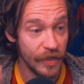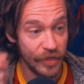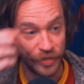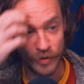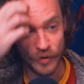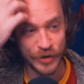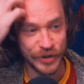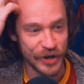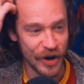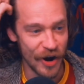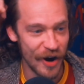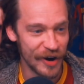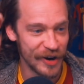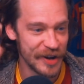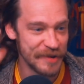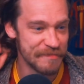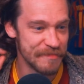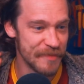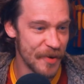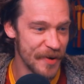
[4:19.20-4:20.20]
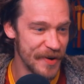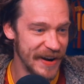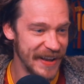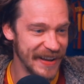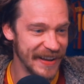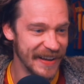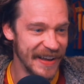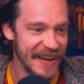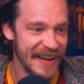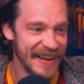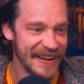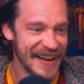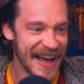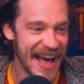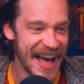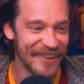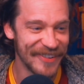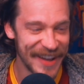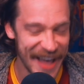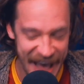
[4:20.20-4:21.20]
Thushar, good morning.
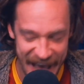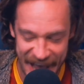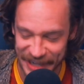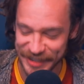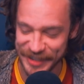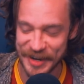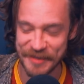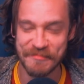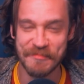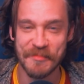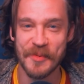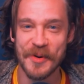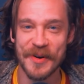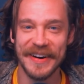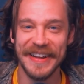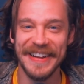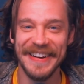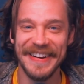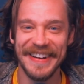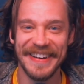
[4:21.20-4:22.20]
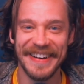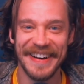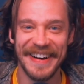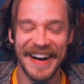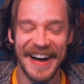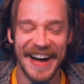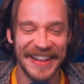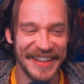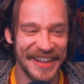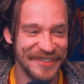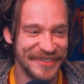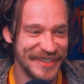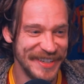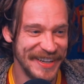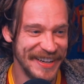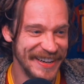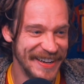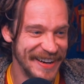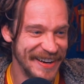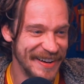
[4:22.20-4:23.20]
Kyle Cash, good morning. I love
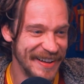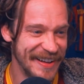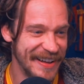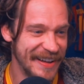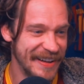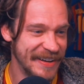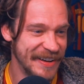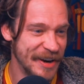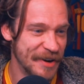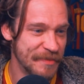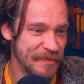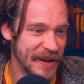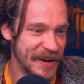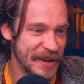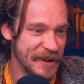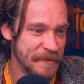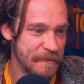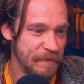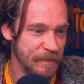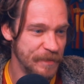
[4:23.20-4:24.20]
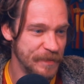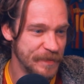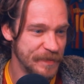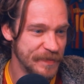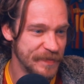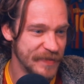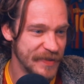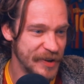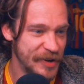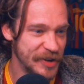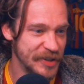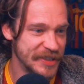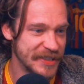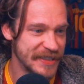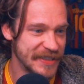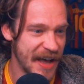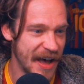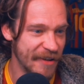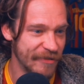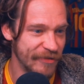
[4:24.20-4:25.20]
seeing you in here, buddy. Good
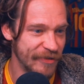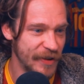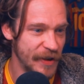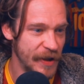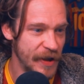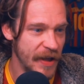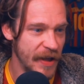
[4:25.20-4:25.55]
stuff.